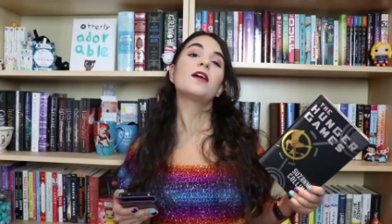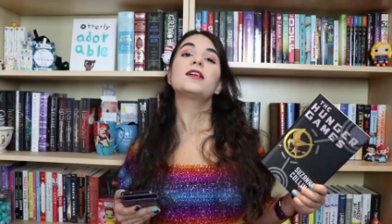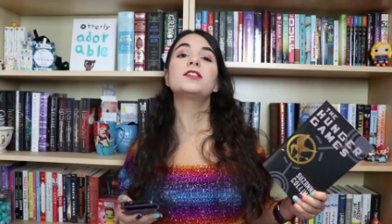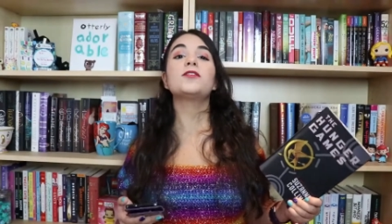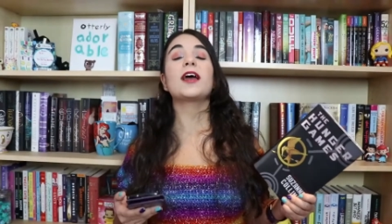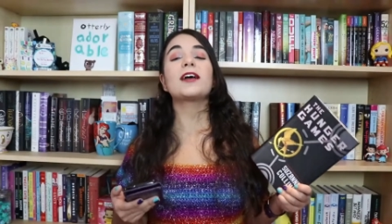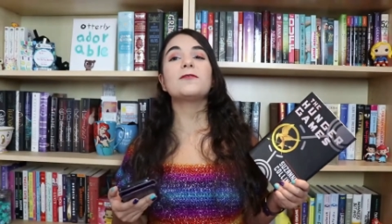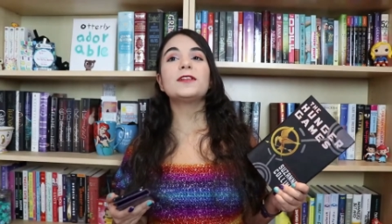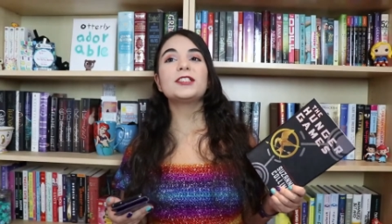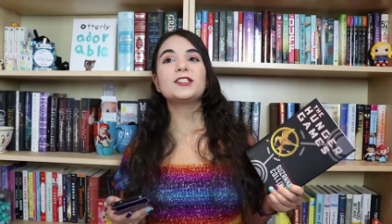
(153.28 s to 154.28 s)
So yeah, I
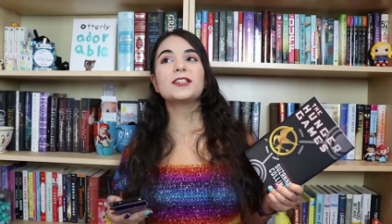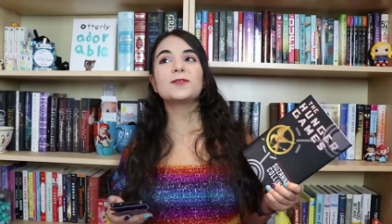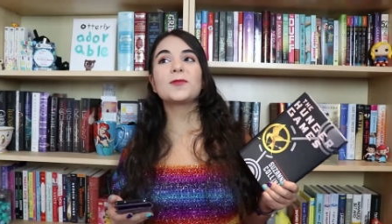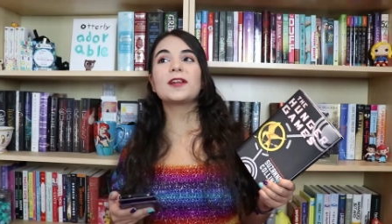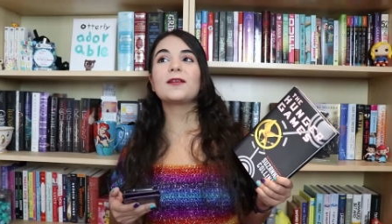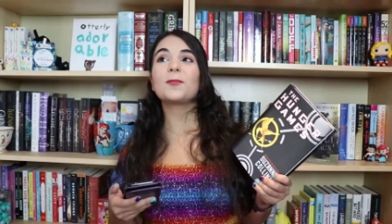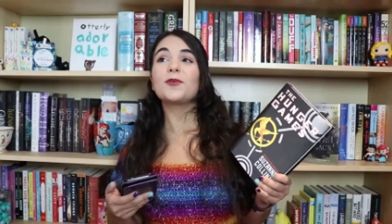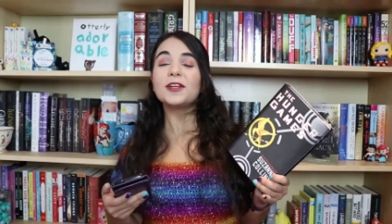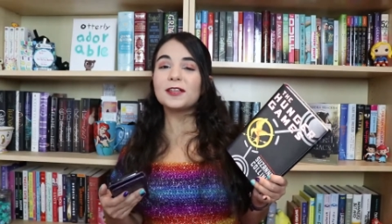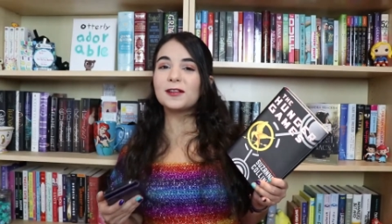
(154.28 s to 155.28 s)
finished this one
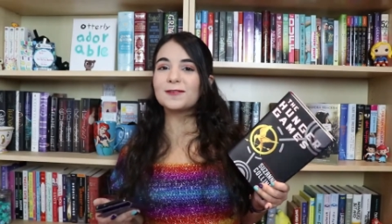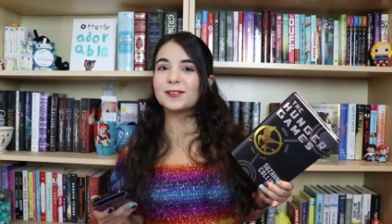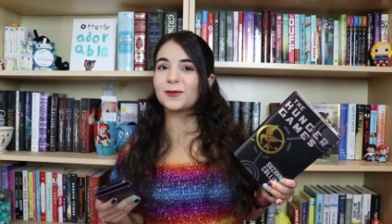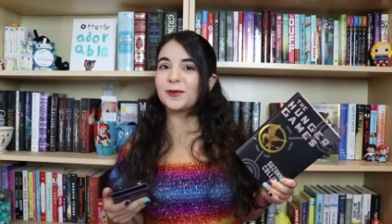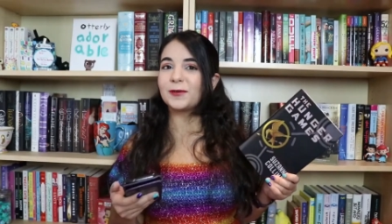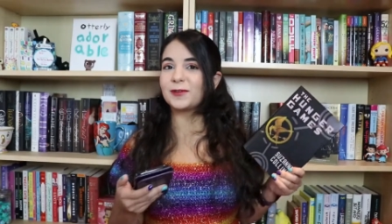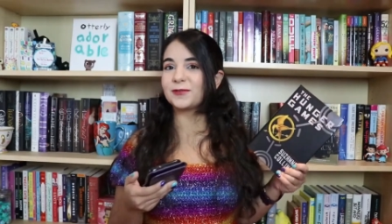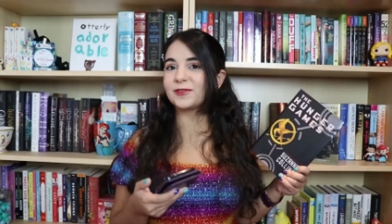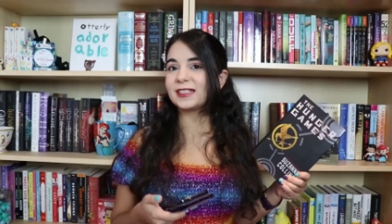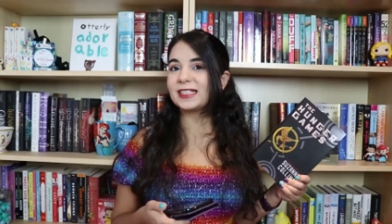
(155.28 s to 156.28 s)
pretty close to when it was
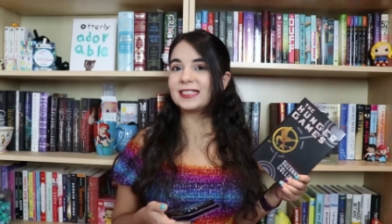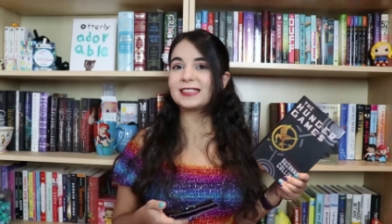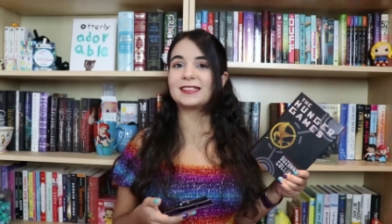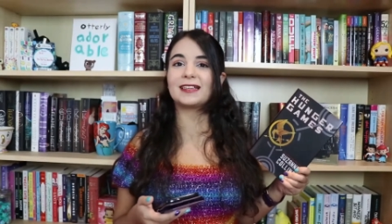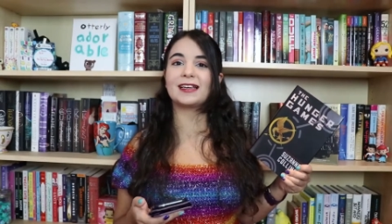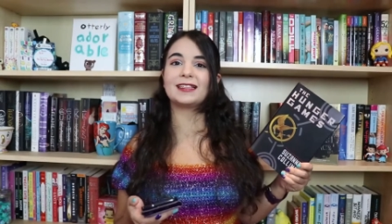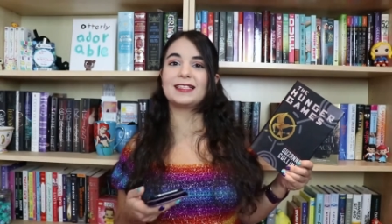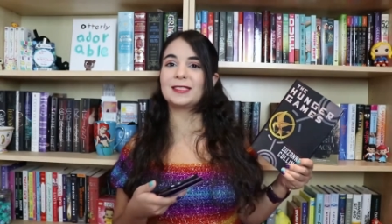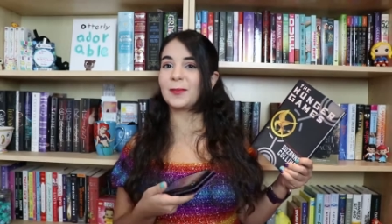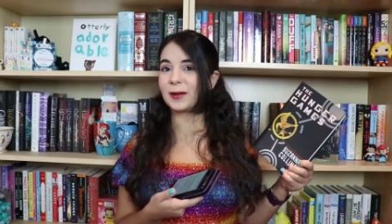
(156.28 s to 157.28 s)
released, at
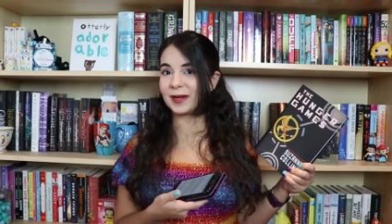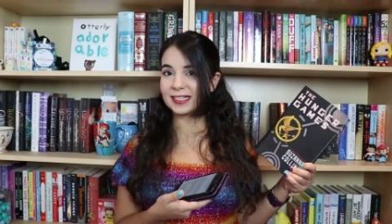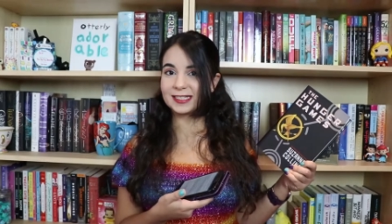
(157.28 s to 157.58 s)
least by my